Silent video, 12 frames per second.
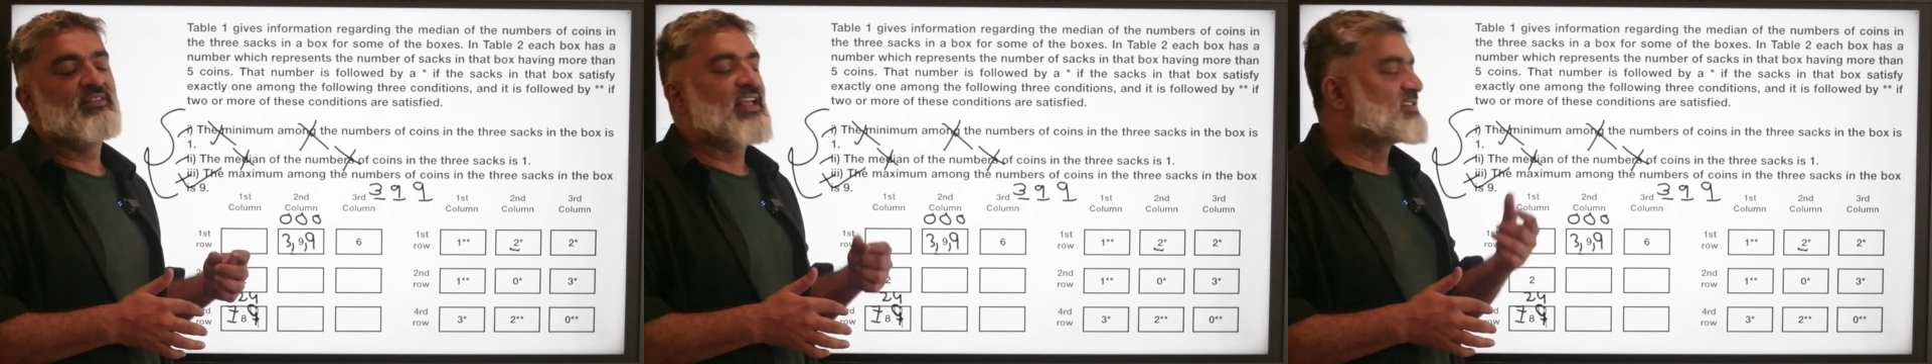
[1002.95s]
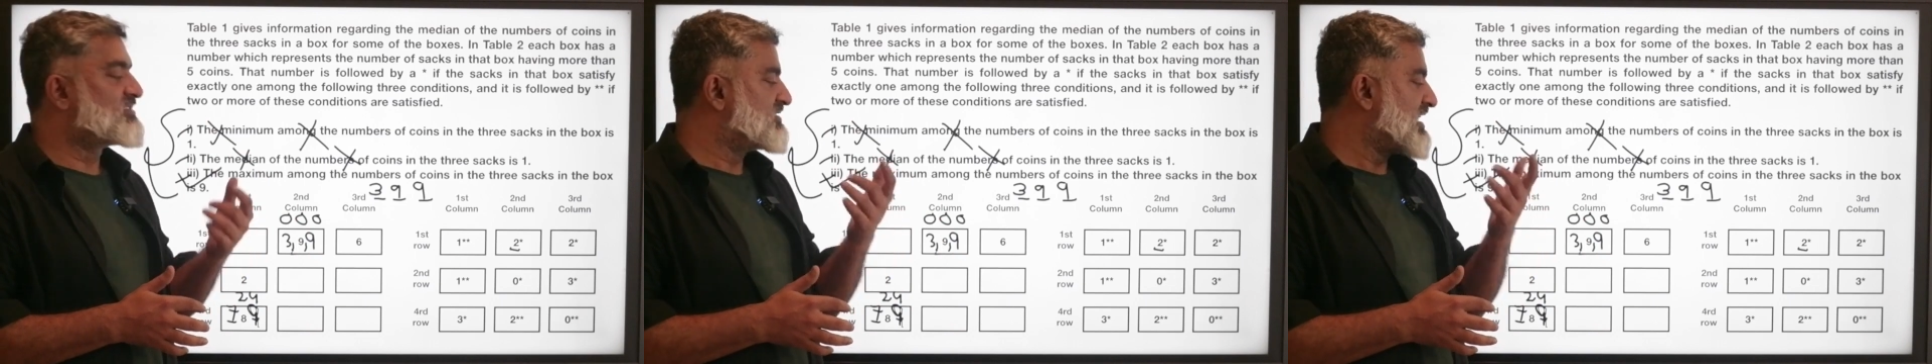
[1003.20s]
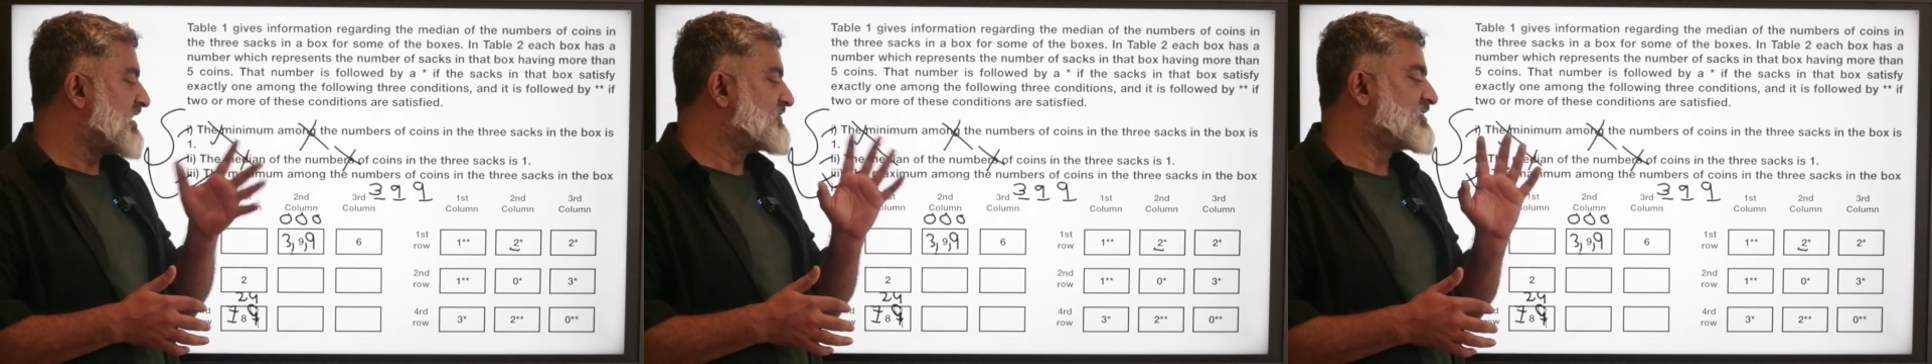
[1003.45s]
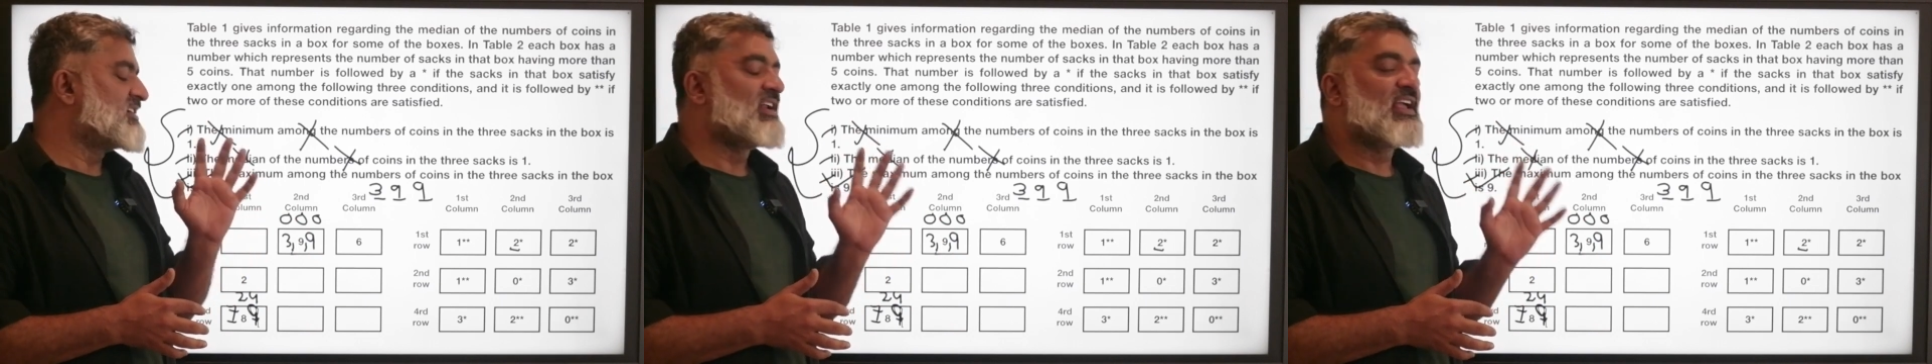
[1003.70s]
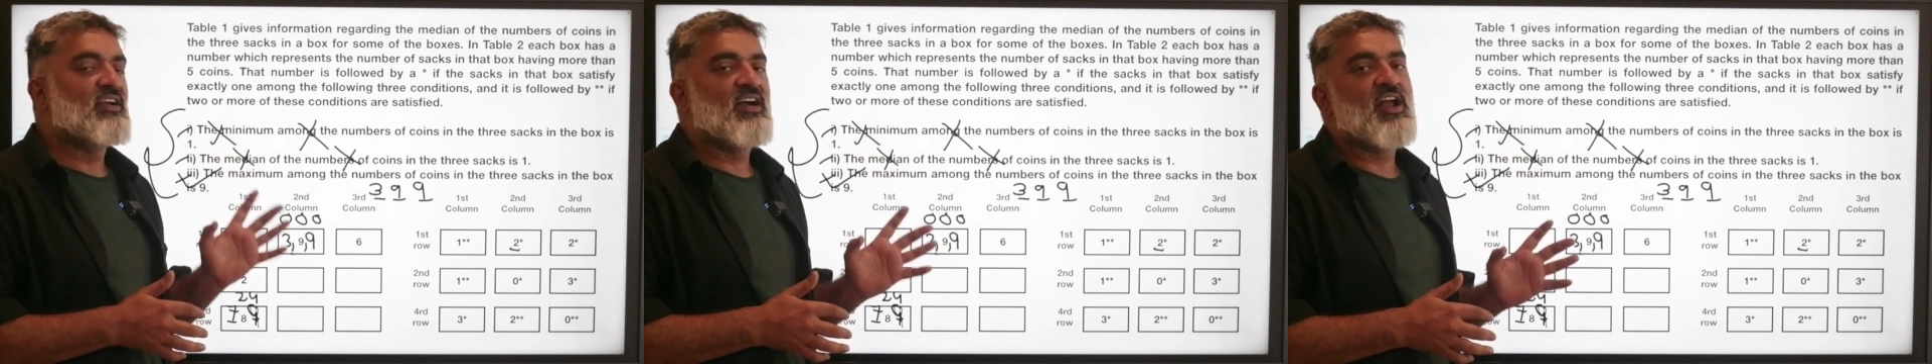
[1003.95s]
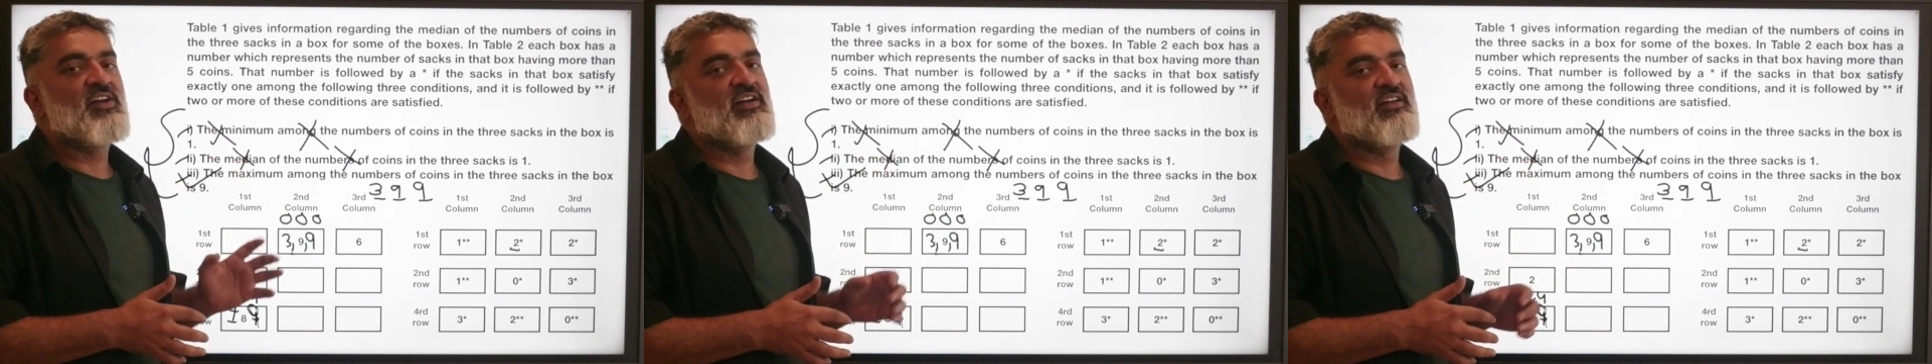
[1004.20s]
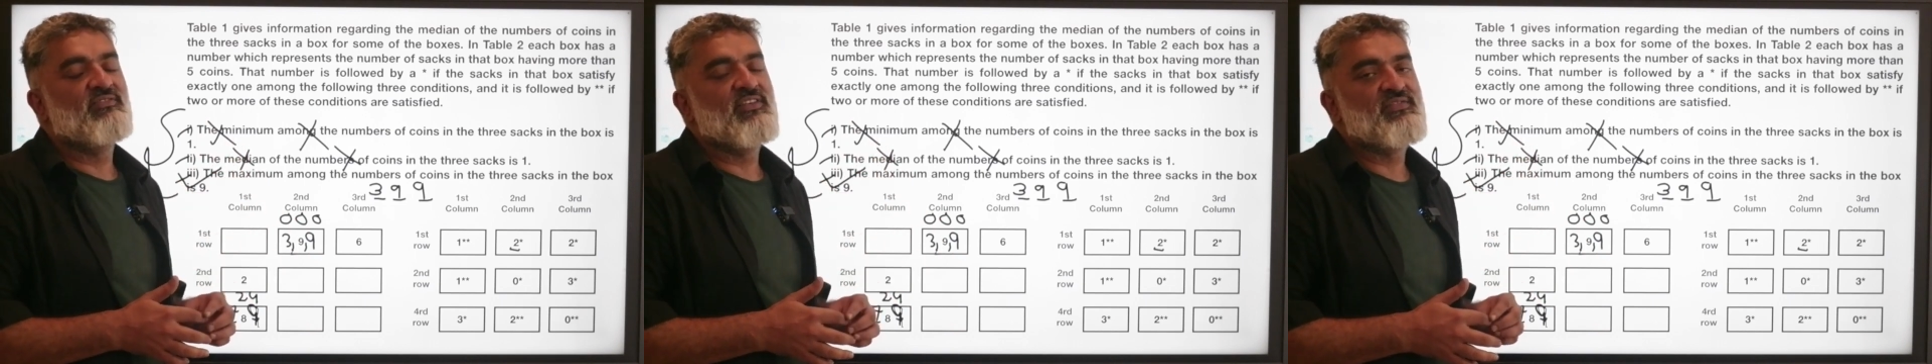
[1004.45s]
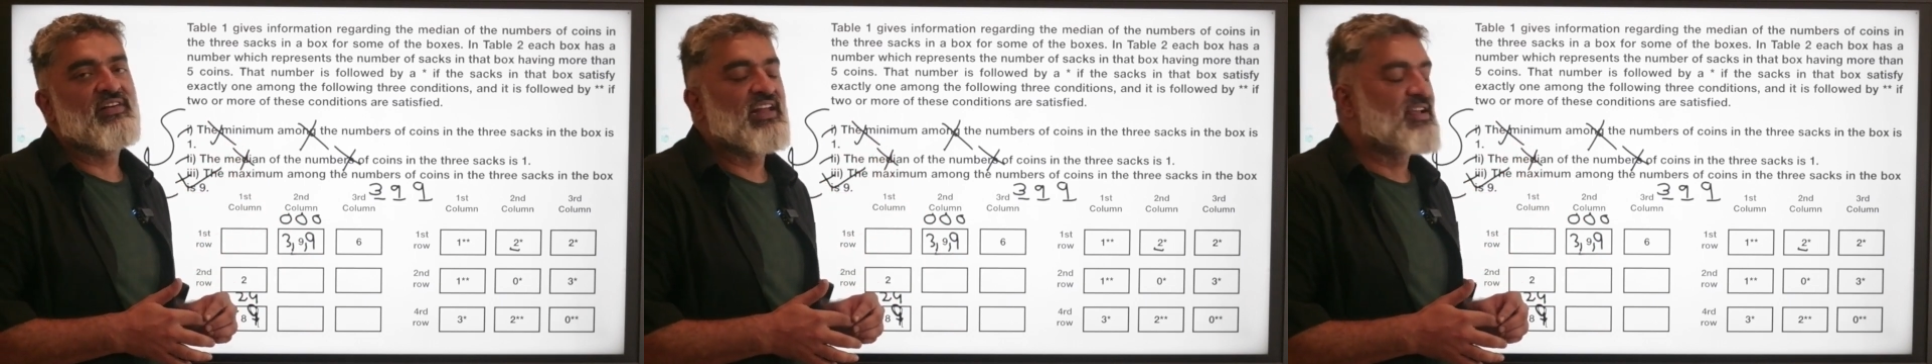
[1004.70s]
That's I have said like
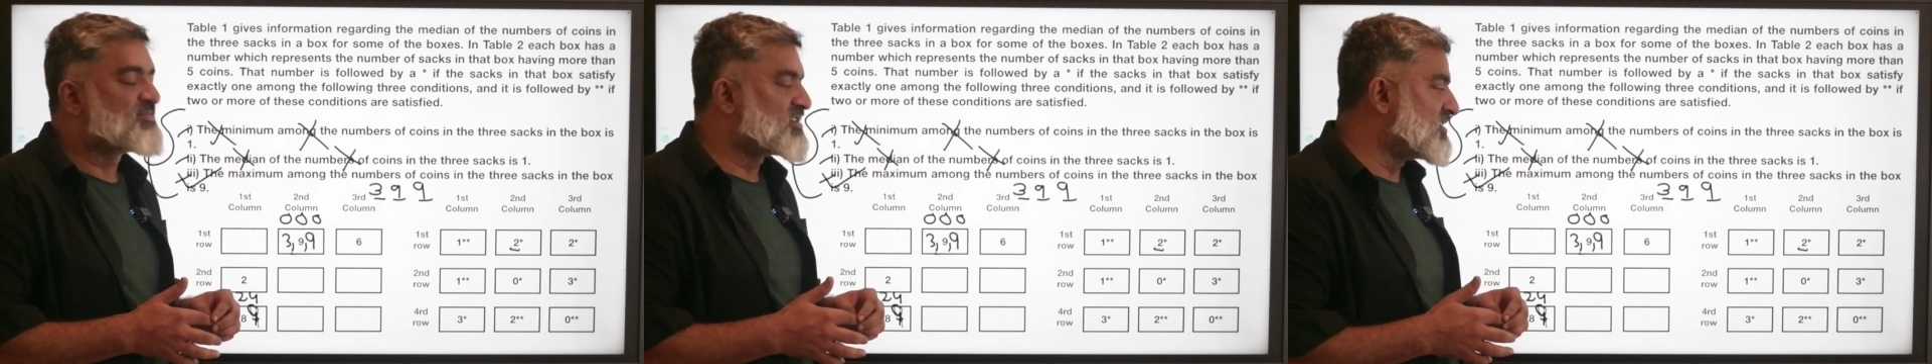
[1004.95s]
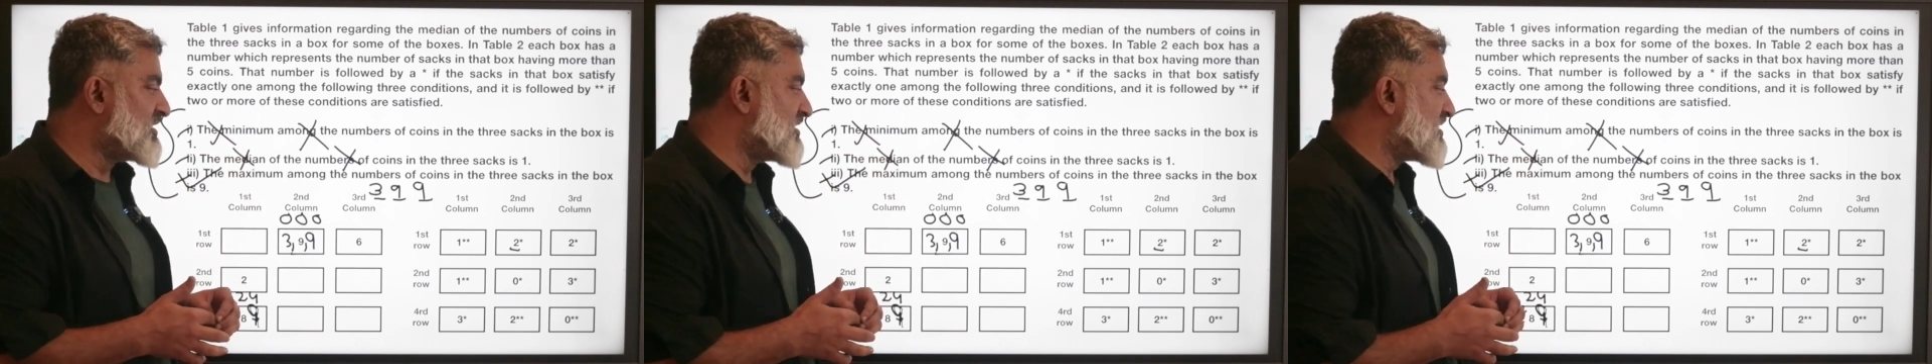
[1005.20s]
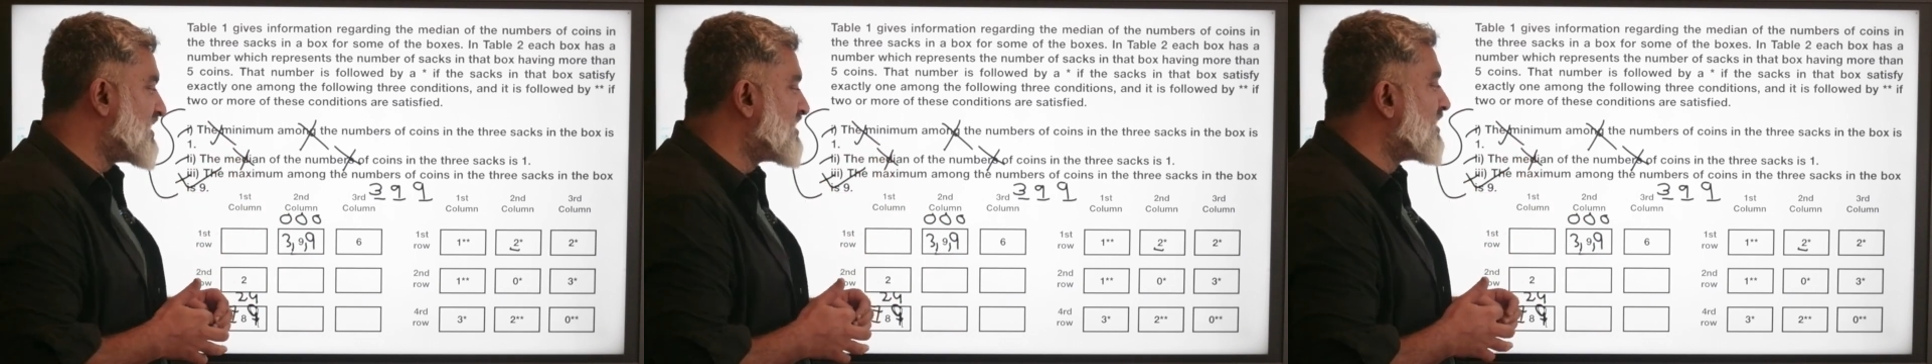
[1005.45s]
150 times earlier, right?